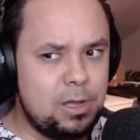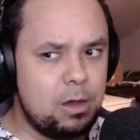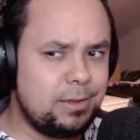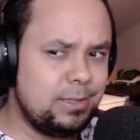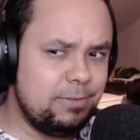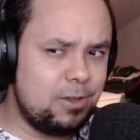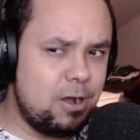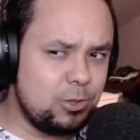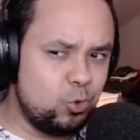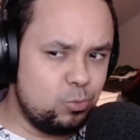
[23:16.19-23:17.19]

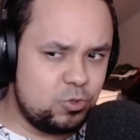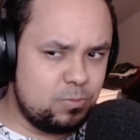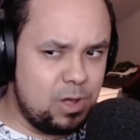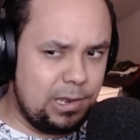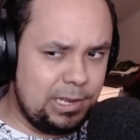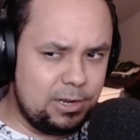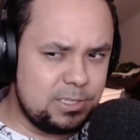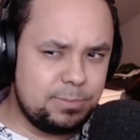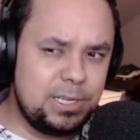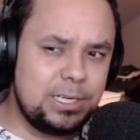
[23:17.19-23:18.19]
Aktiivikatumusmalli,
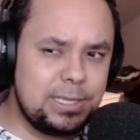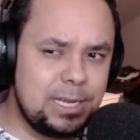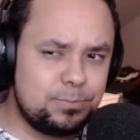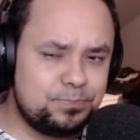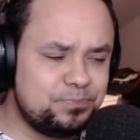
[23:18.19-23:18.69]
or something like that.